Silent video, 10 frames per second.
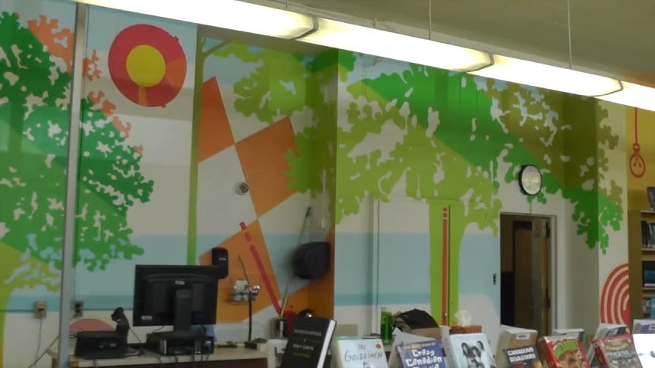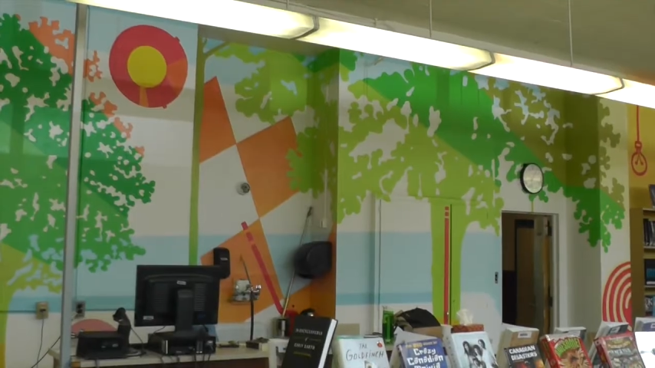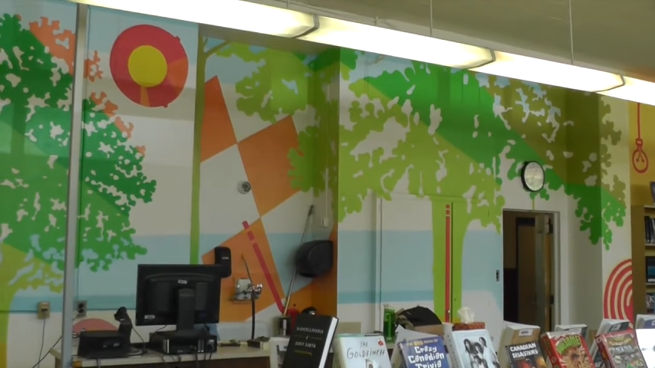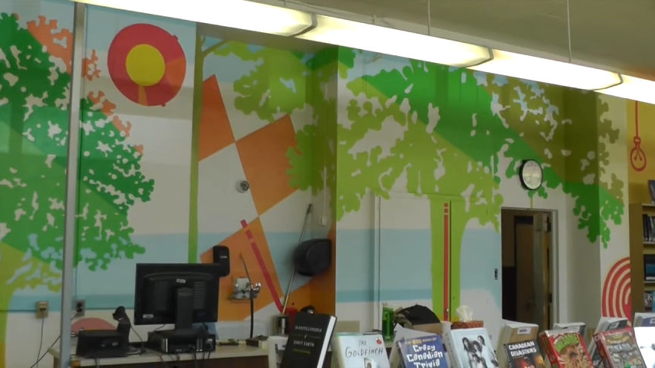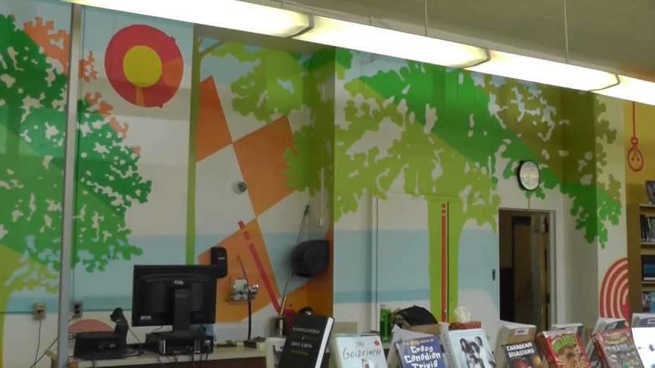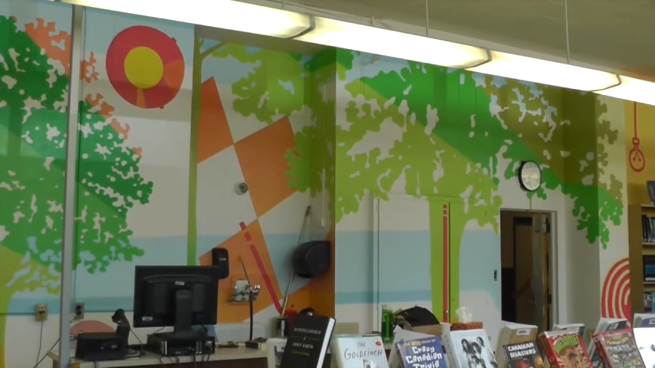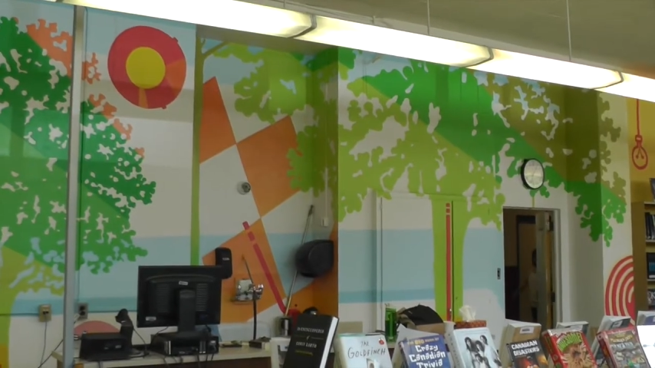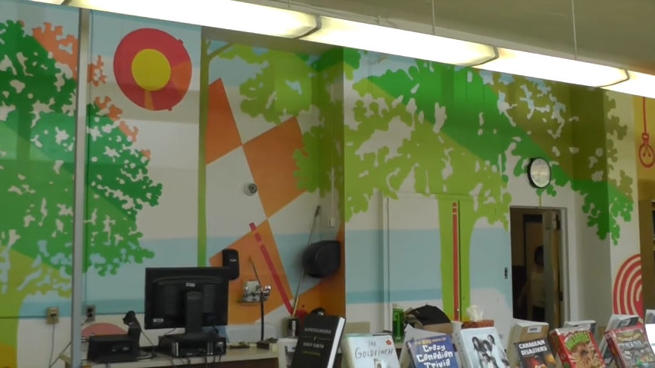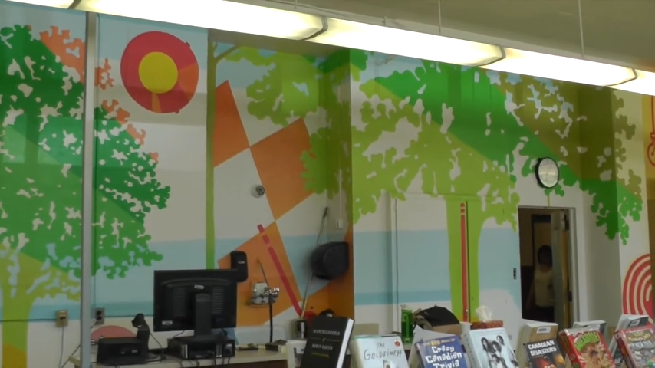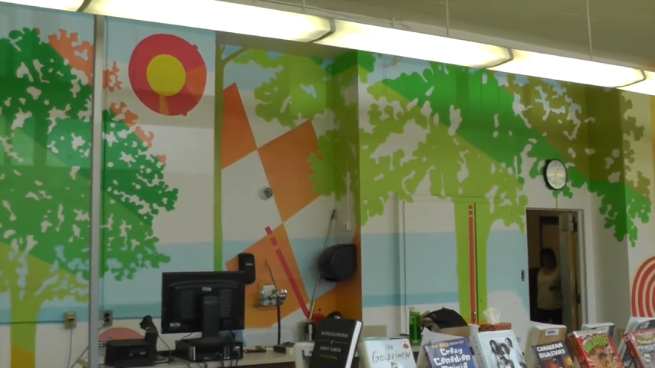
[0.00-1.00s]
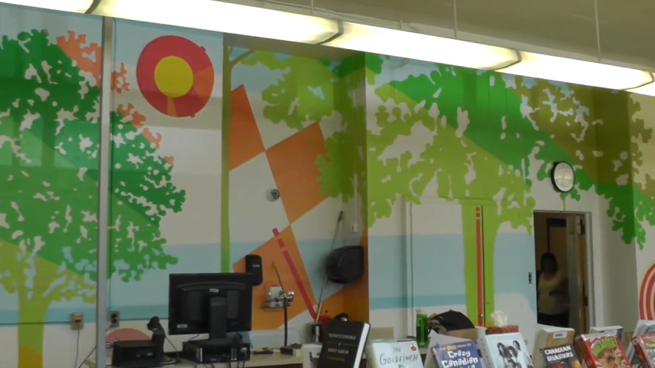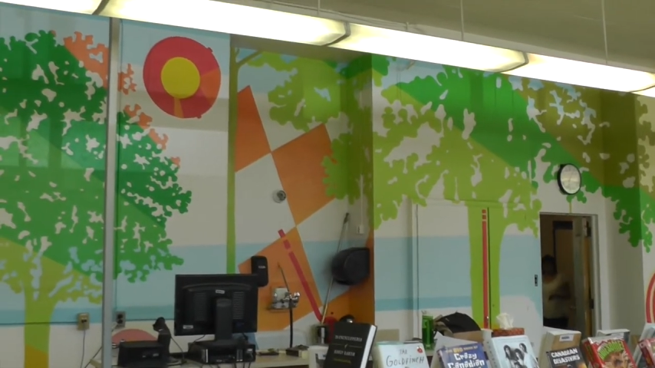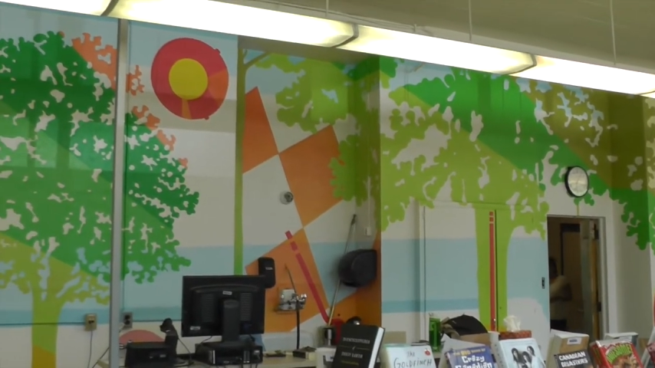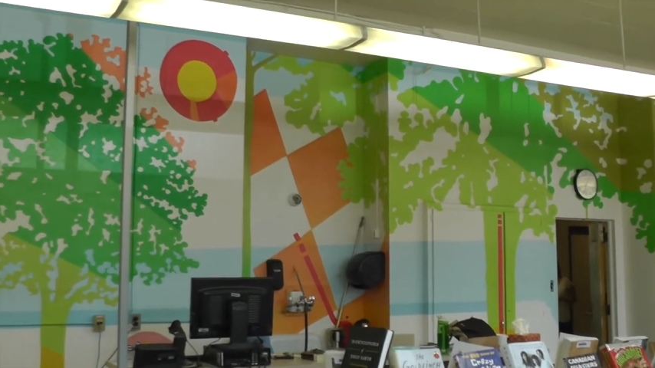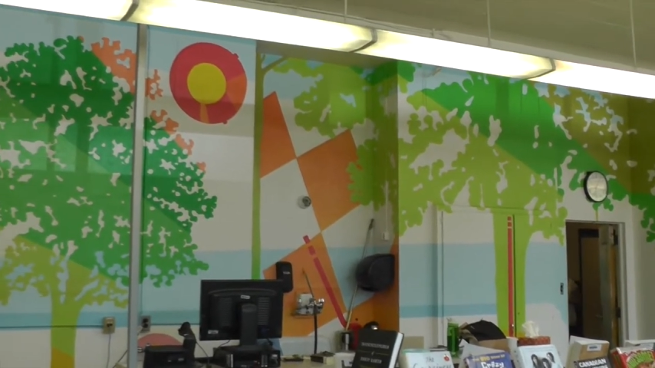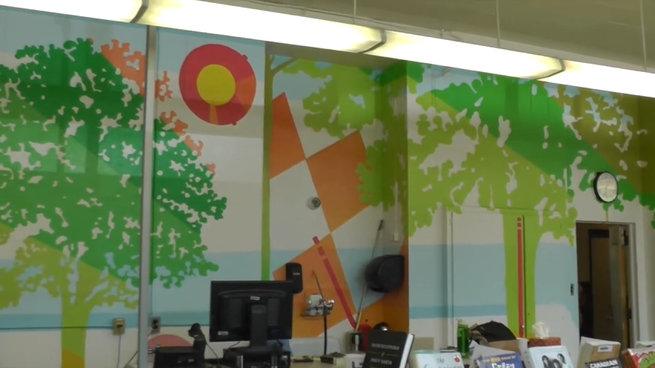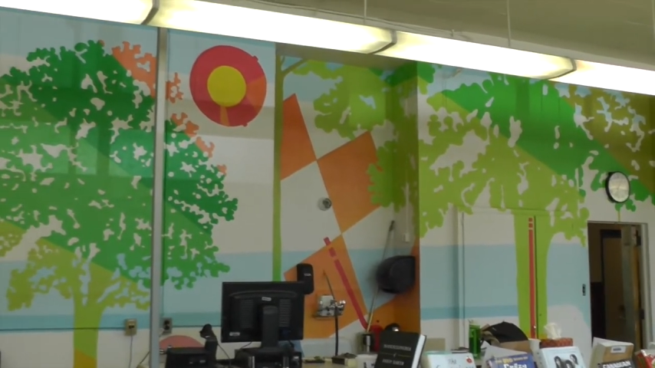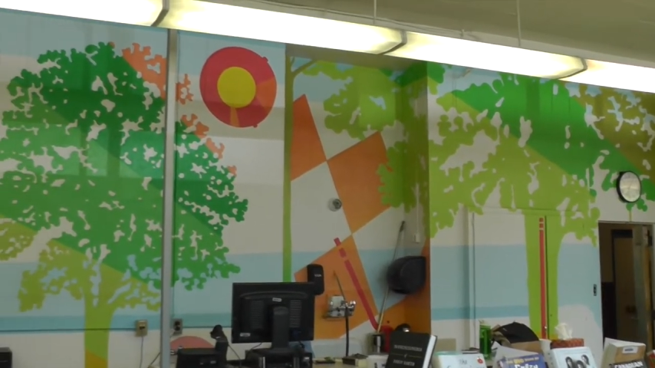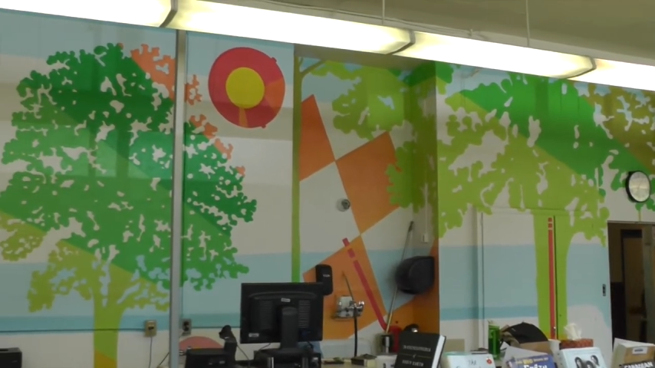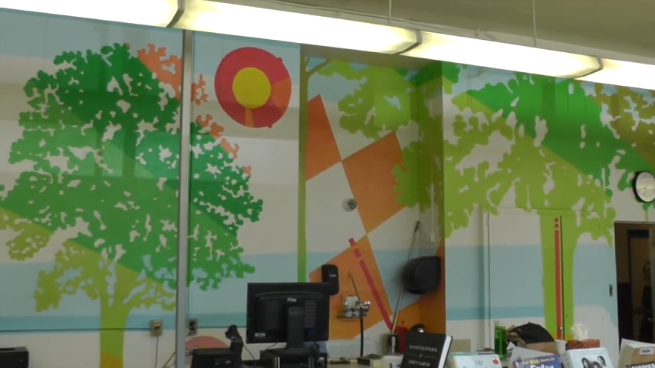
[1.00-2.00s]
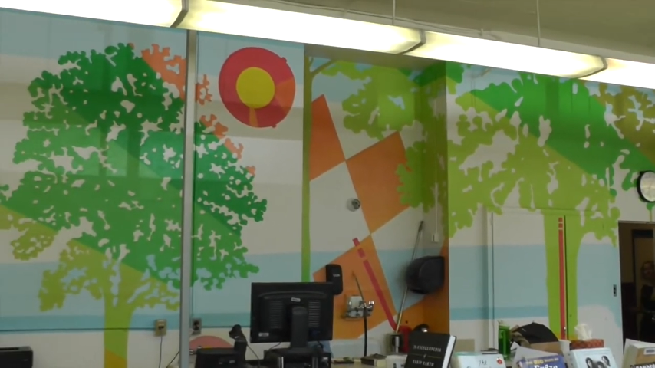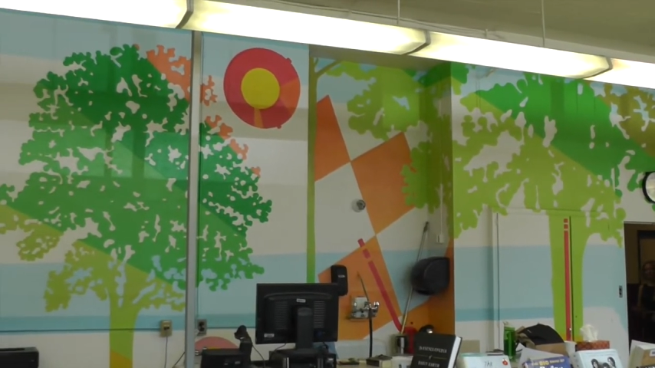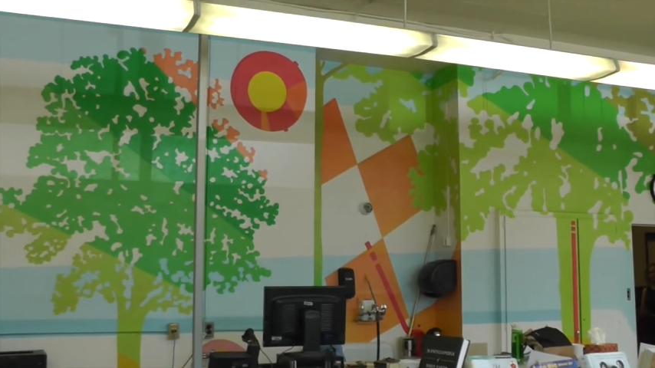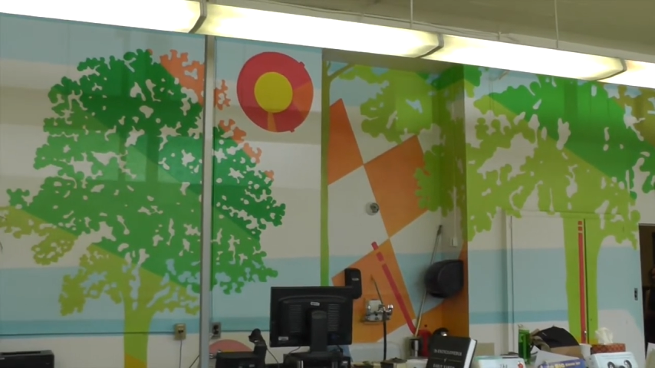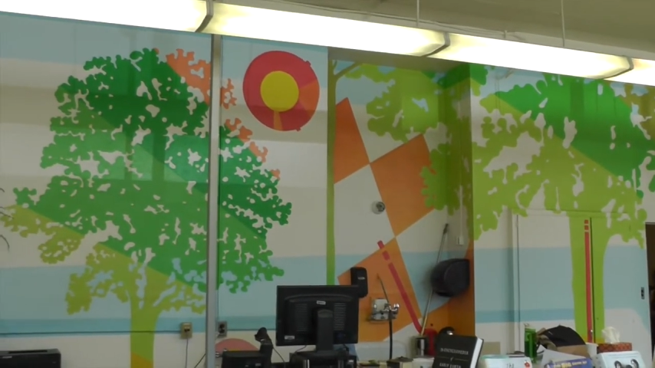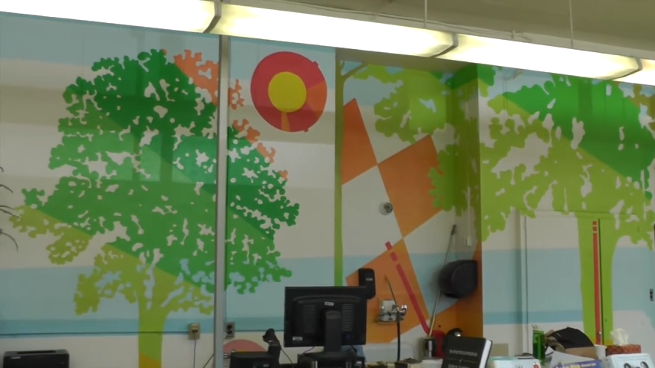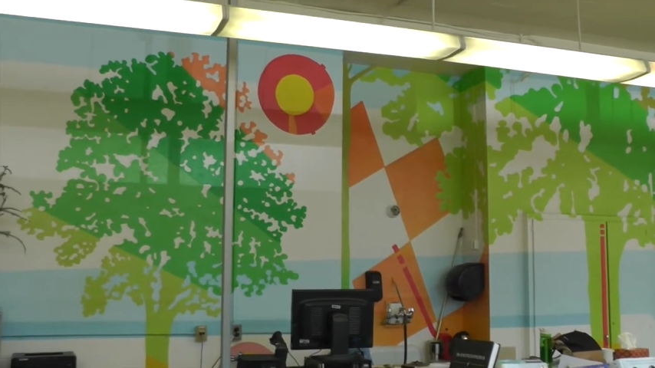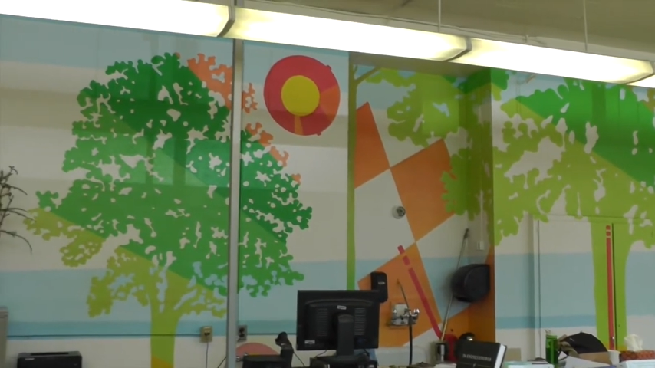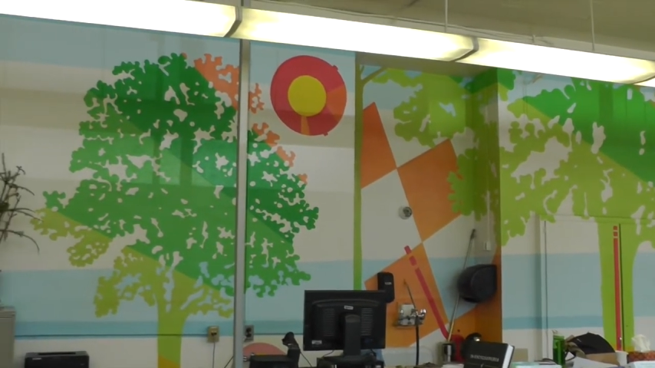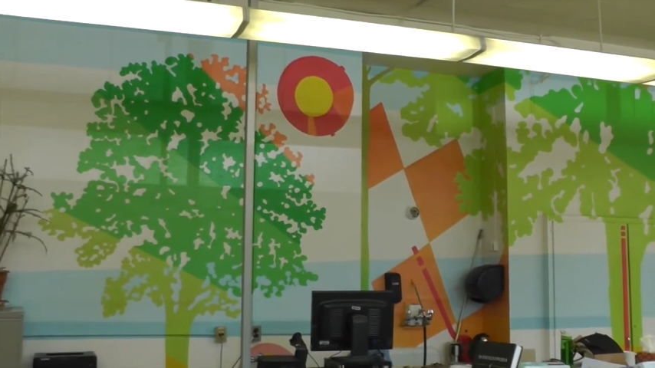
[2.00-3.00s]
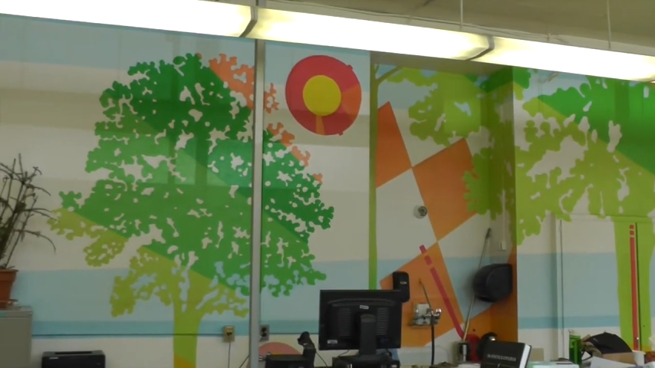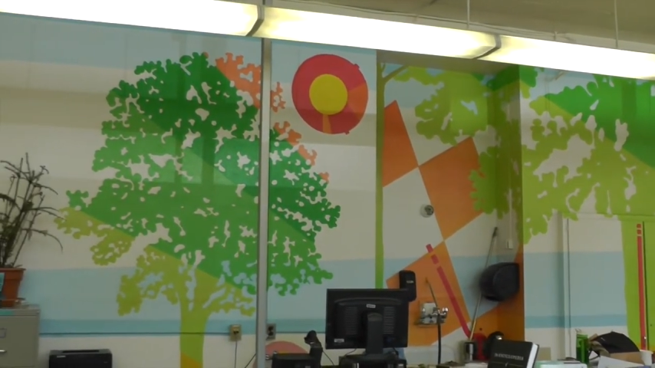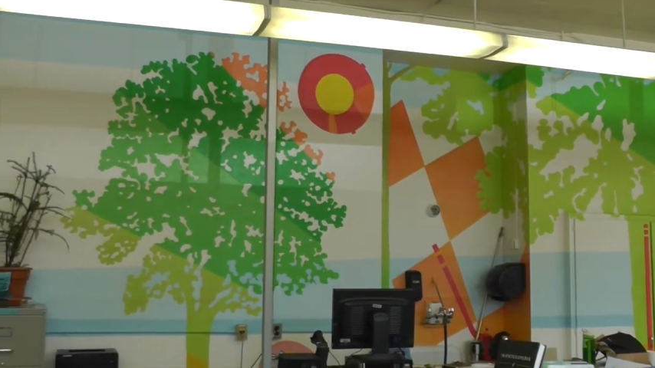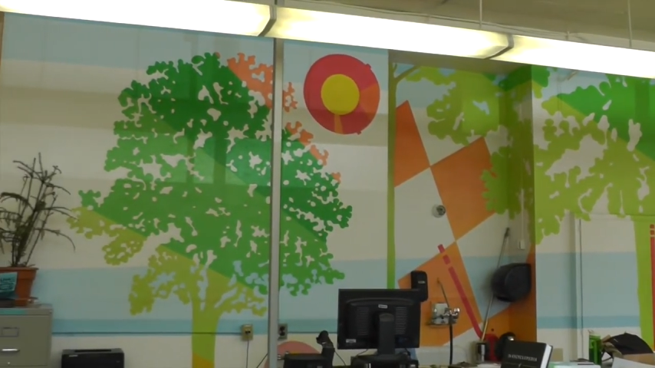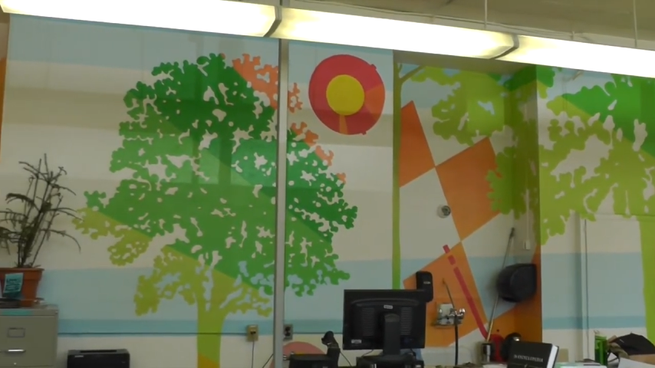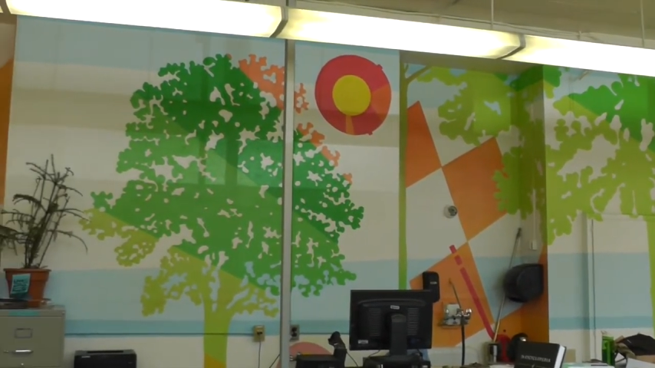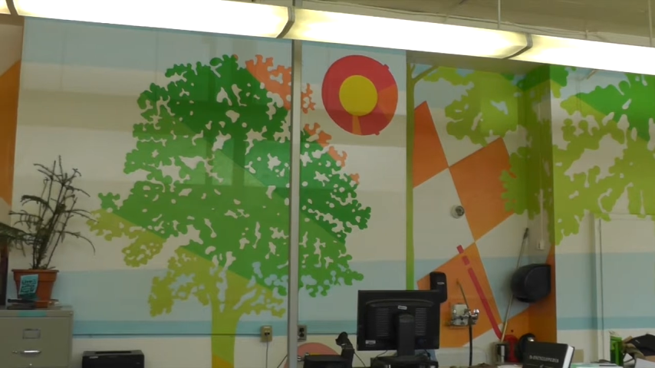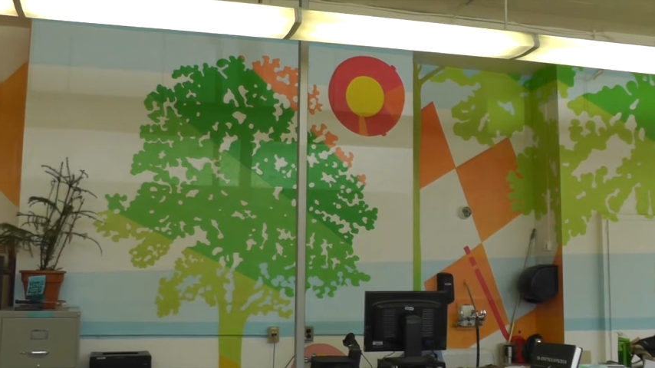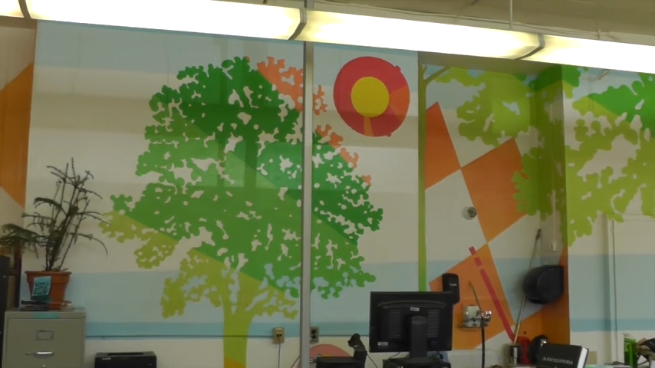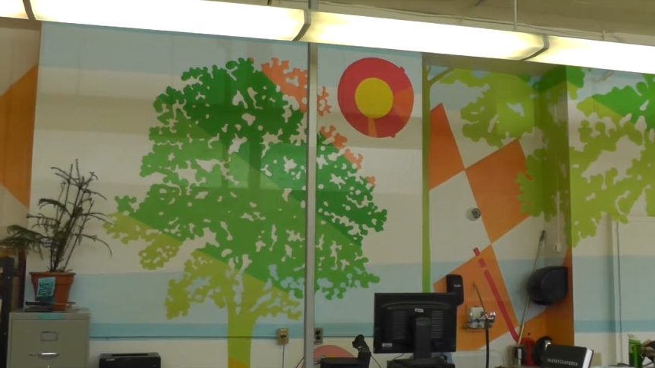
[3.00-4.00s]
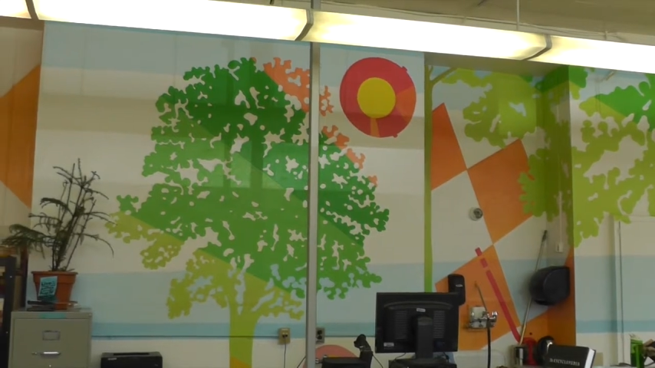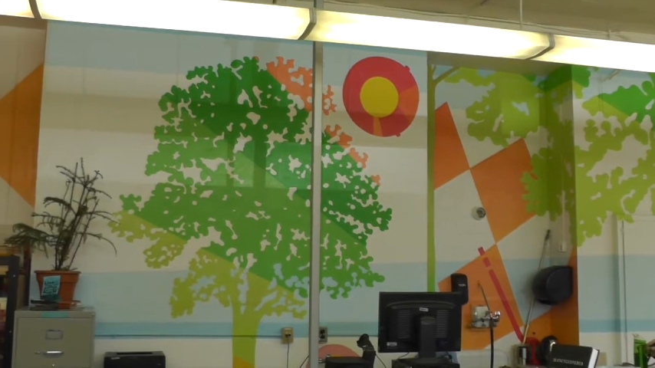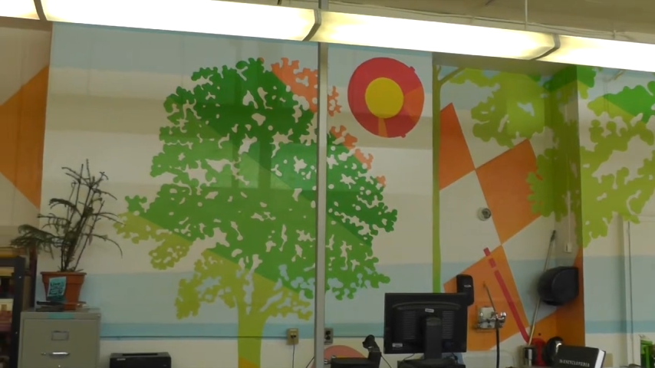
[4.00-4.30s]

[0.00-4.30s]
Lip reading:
(no speaker visible)